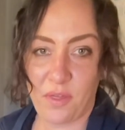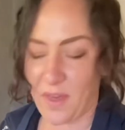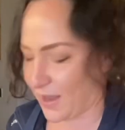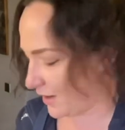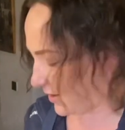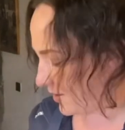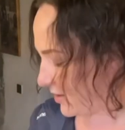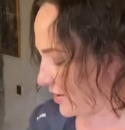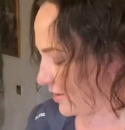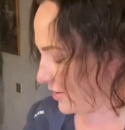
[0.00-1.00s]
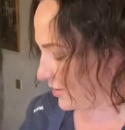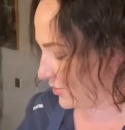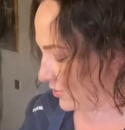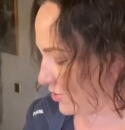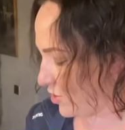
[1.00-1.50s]
thick,
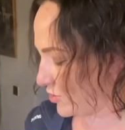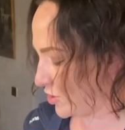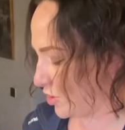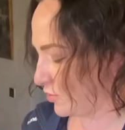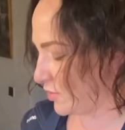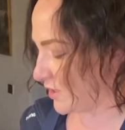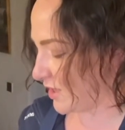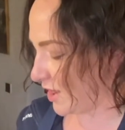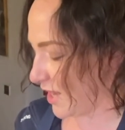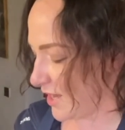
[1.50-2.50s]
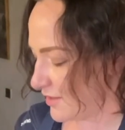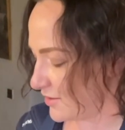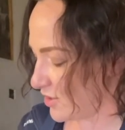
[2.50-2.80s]
not too thin.